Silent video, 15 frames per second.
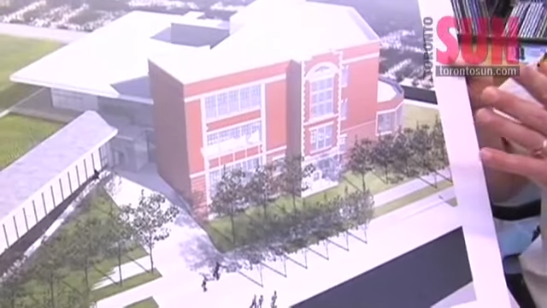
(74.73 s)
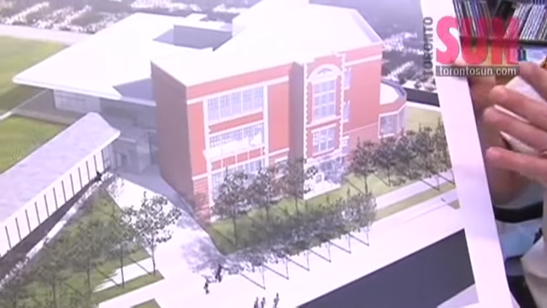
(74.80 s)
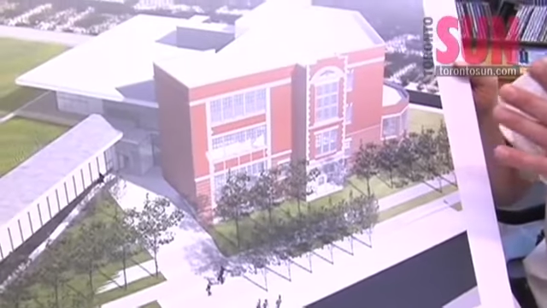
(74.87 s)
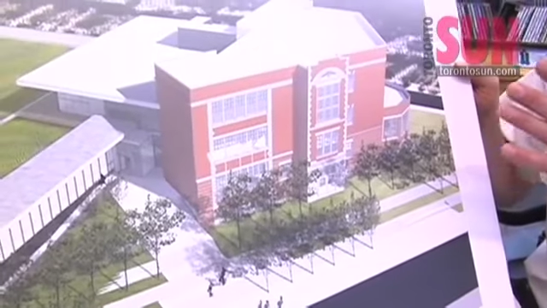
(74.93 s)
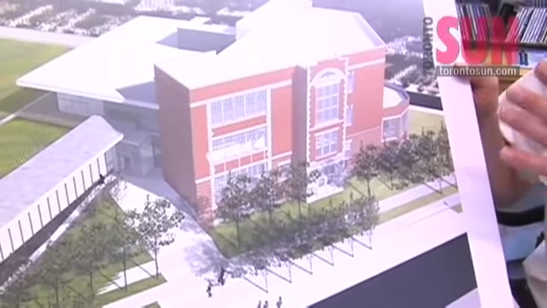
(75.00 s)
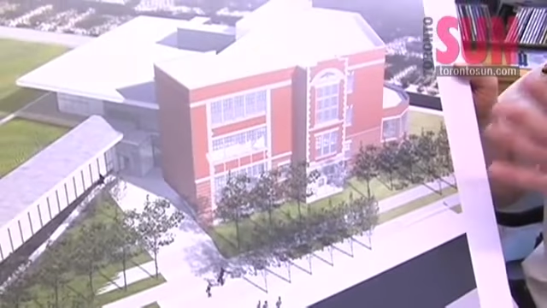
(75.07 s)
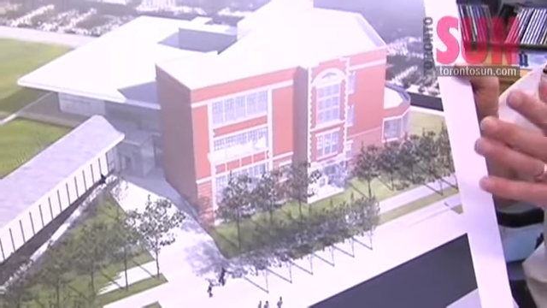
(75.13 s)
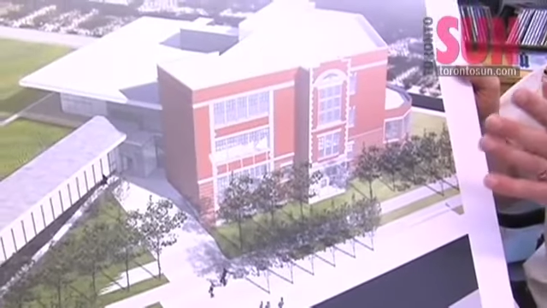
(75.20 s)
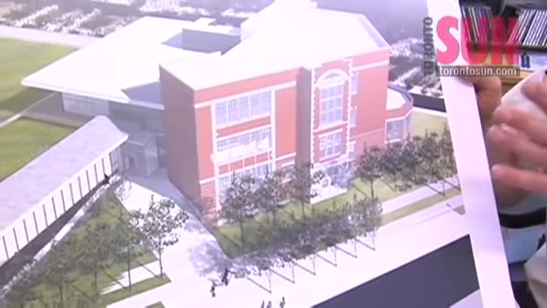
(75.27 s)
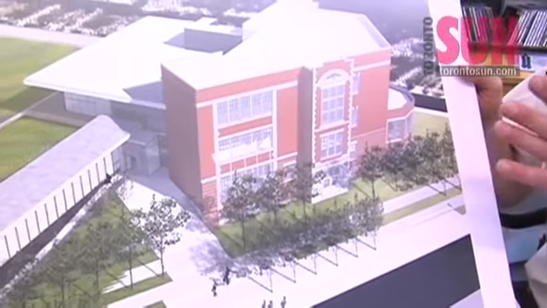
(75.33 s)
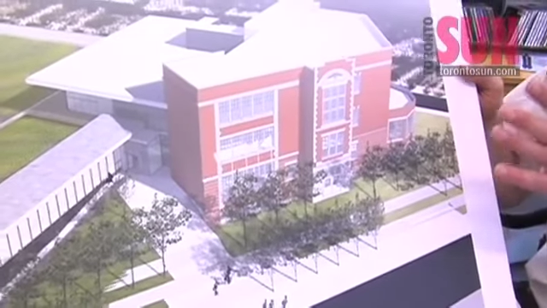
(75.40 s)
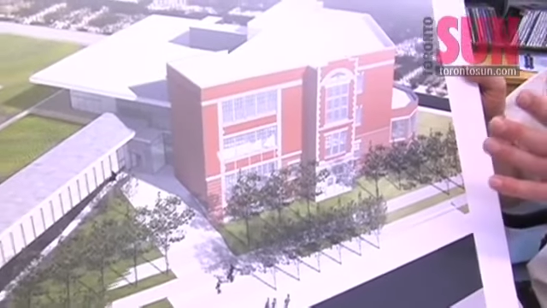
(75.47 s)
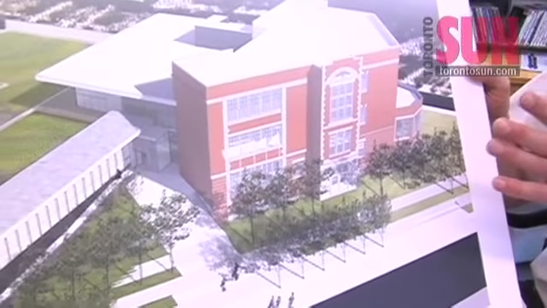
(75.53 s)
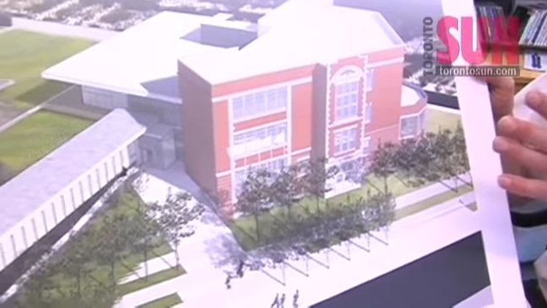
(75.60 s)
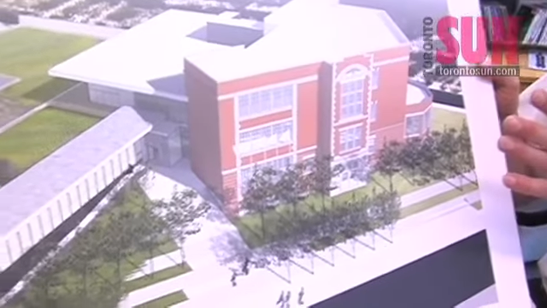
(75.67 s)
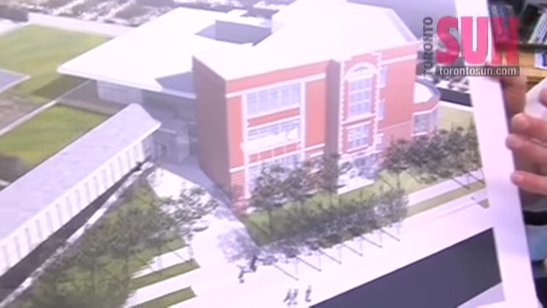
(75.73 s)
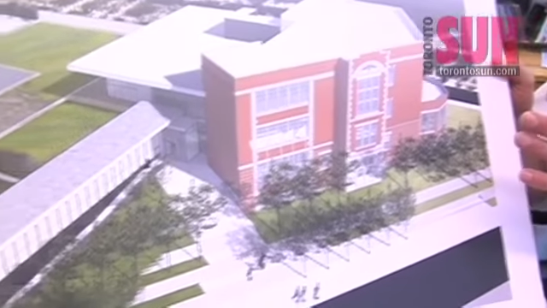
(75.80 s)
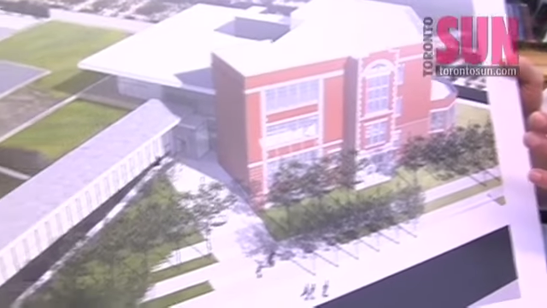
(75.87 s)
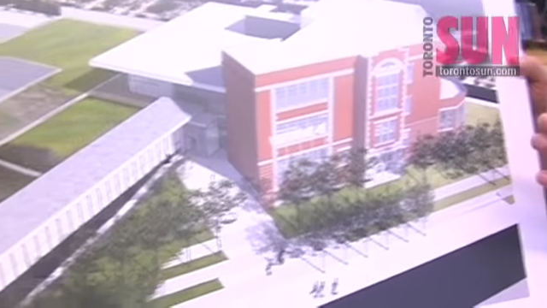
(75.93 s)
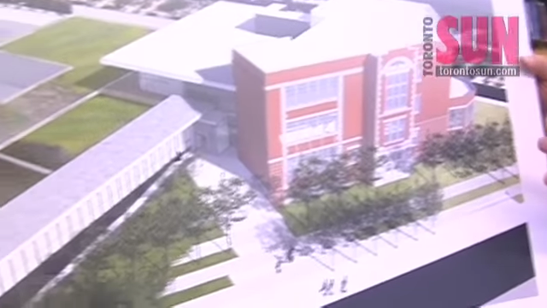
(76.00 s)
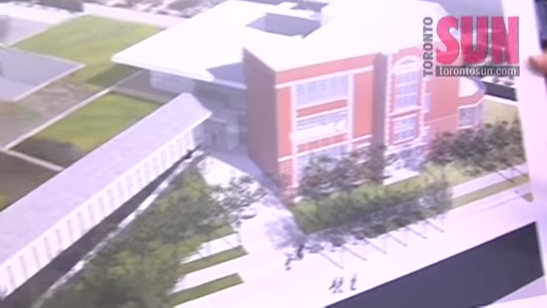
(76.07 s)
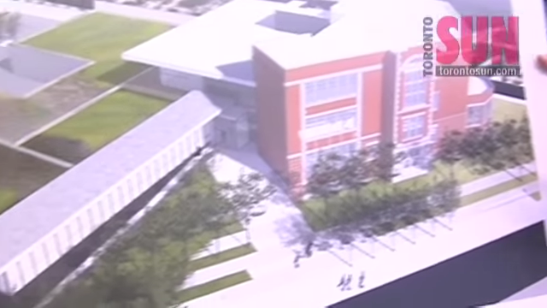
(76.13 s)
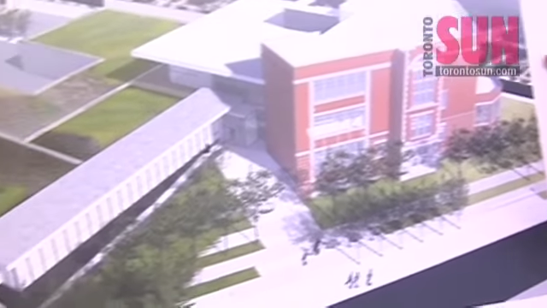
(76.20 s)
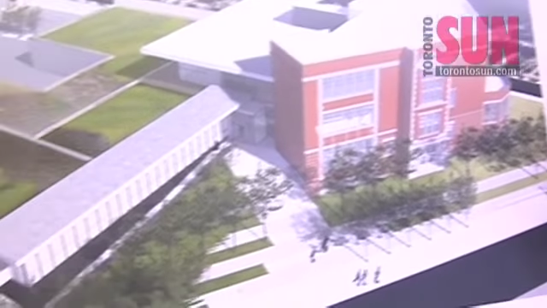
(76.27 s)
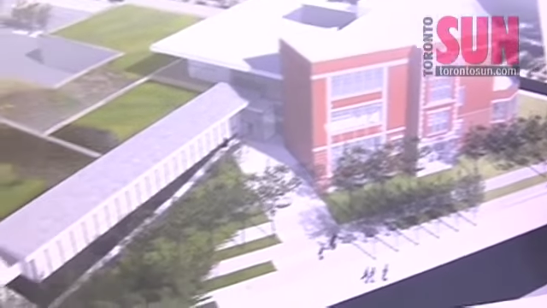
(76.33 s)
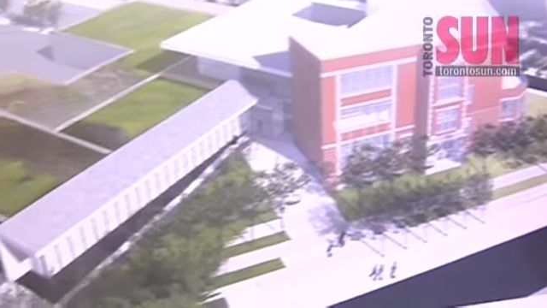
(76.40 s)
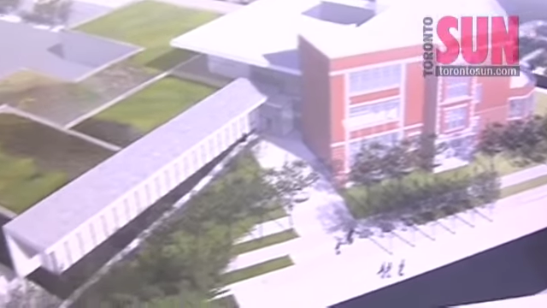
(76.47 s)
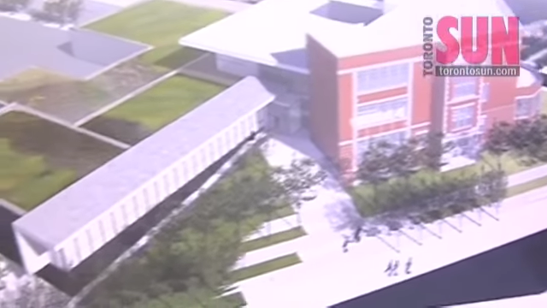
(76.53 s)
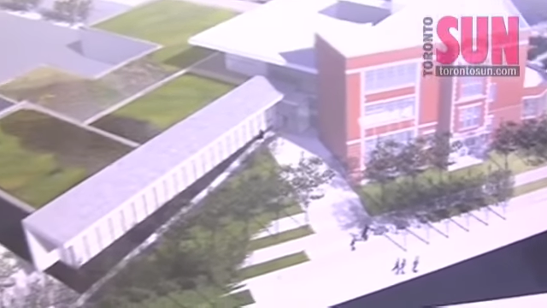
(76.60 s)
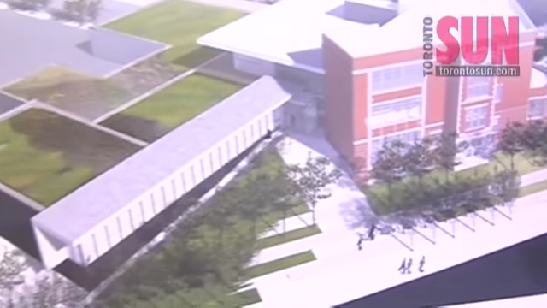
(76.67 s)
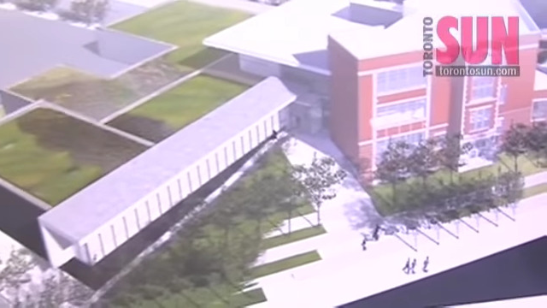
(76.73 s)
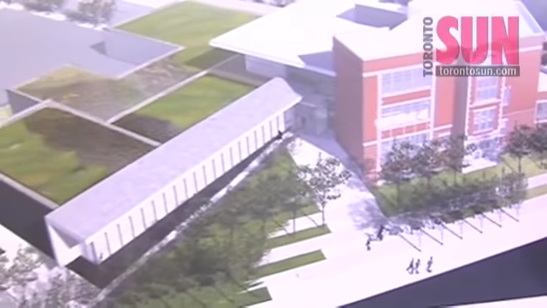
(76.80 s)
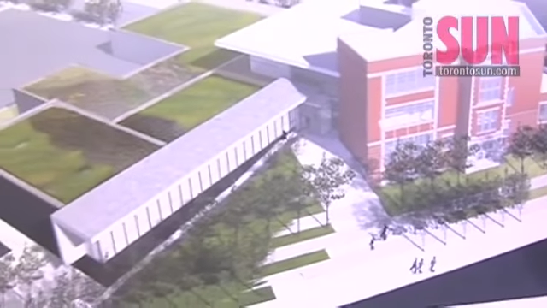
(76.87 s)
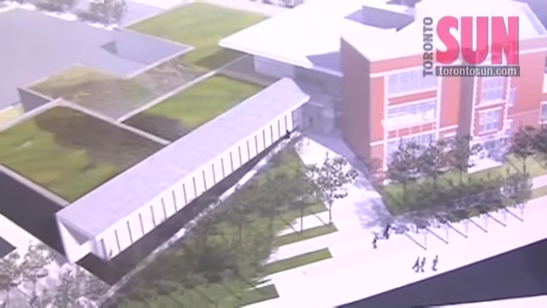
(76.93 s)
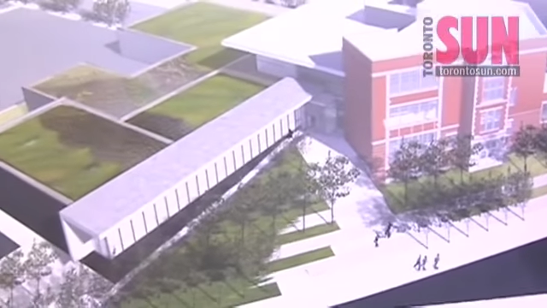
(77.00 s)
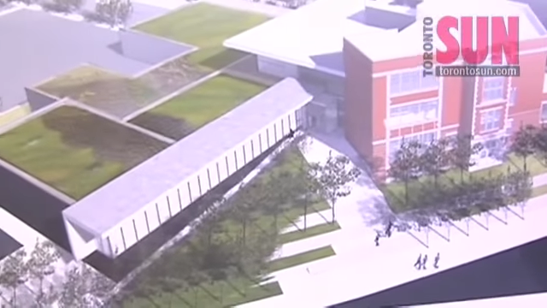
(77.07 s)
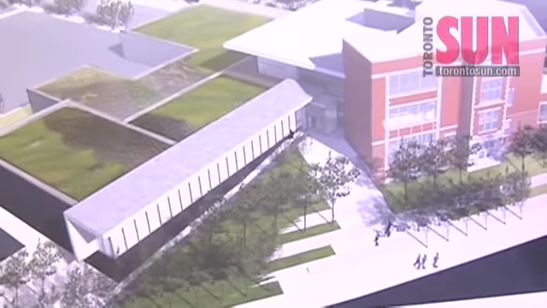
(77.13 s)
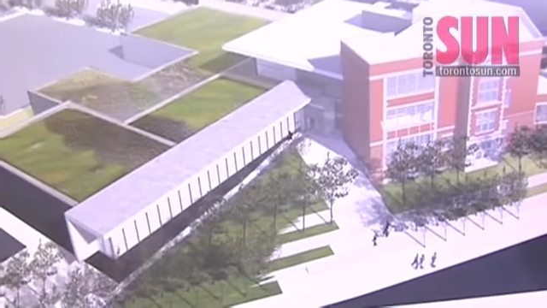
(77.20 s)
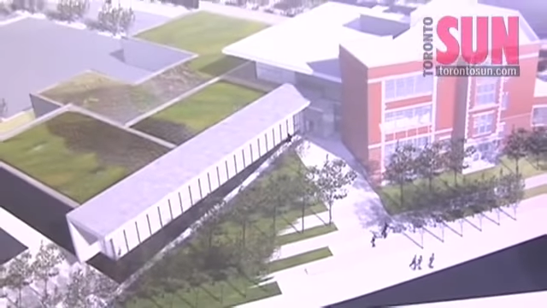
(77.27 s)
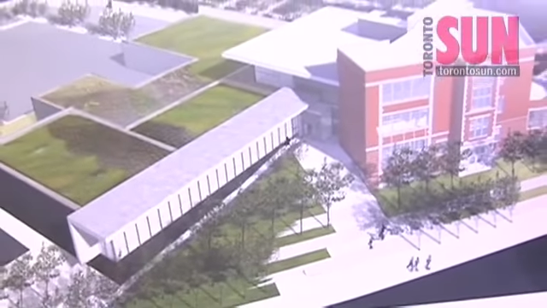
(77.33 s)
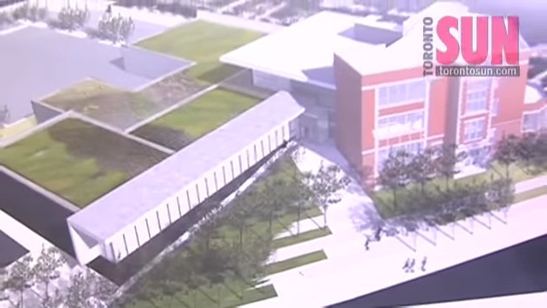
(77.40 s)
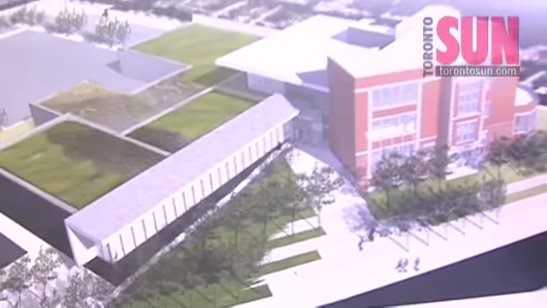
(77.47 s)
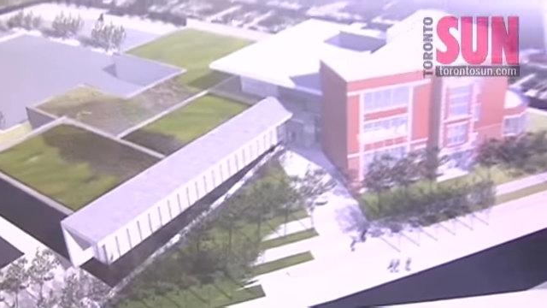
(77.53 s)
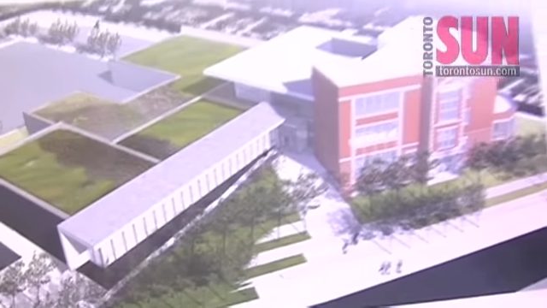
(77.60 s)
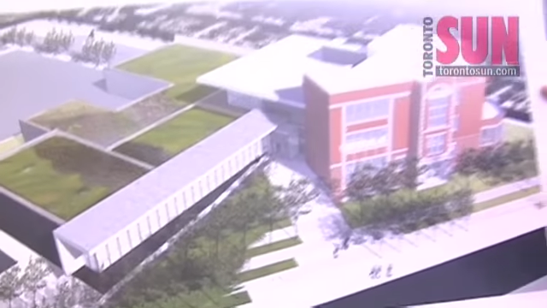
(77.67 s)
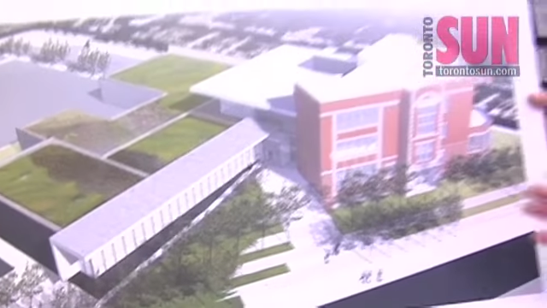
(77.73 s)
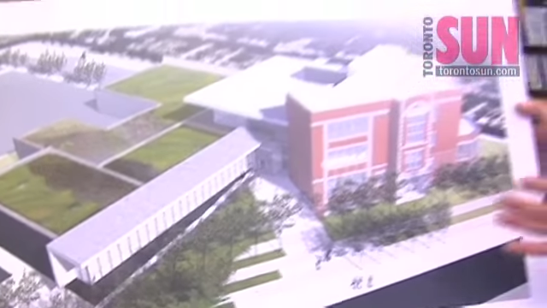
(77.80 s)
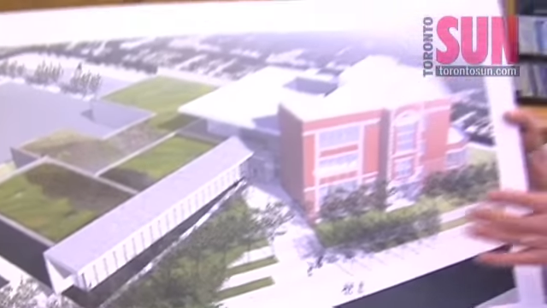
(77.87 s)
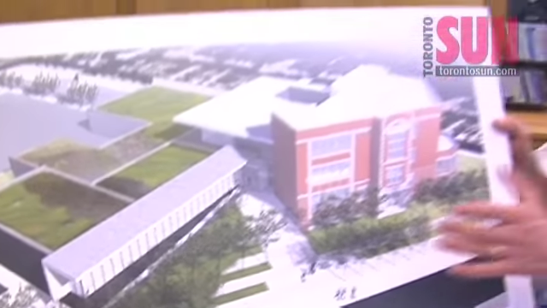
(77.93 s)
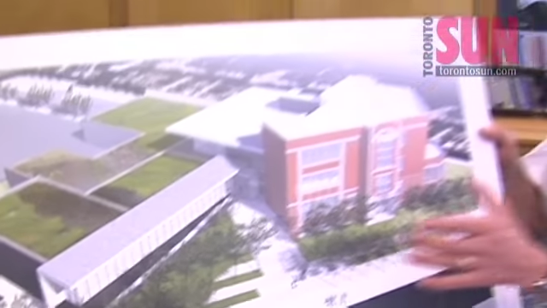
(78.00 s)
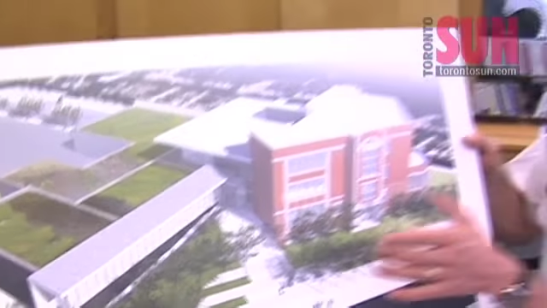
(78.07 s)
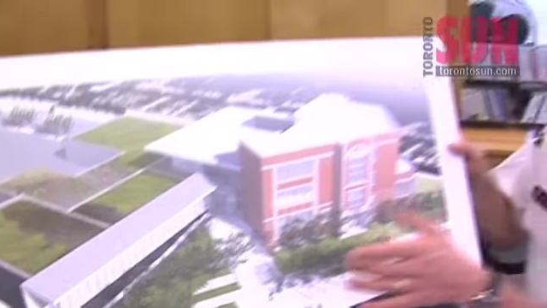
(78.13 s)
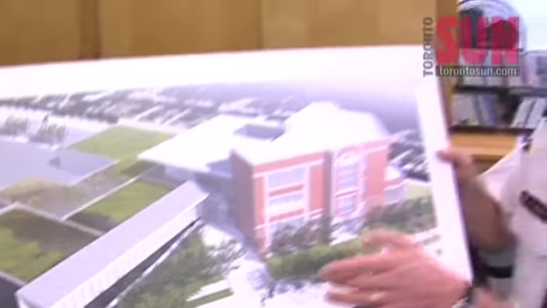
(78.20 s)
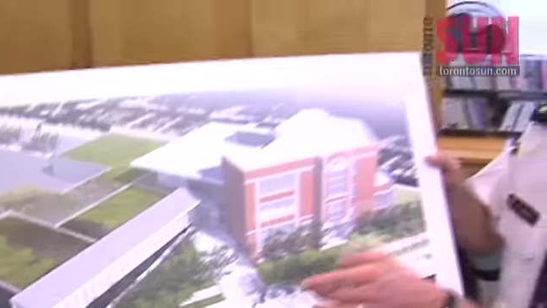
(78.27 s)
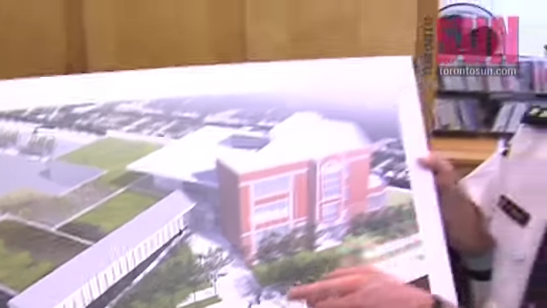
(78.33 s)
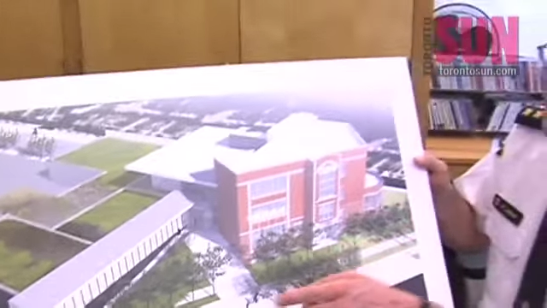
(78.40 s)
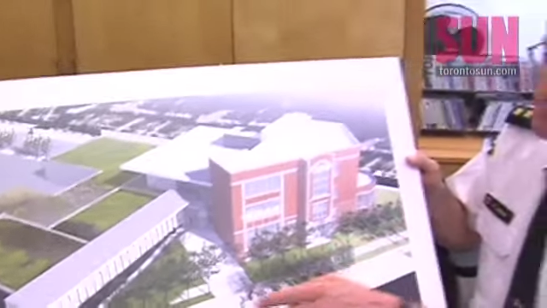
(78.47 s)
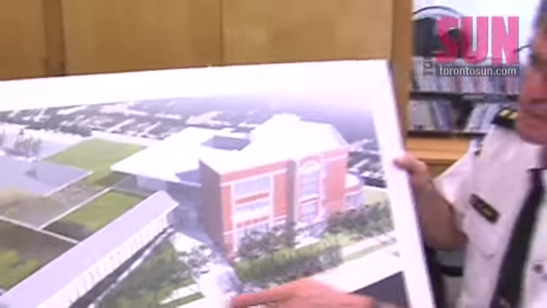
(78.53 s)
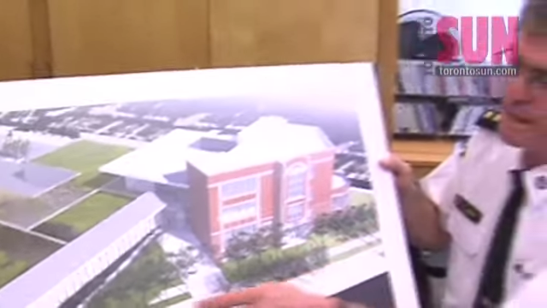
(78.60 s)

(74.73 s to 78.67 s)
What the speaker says: [unreadable: no face in view]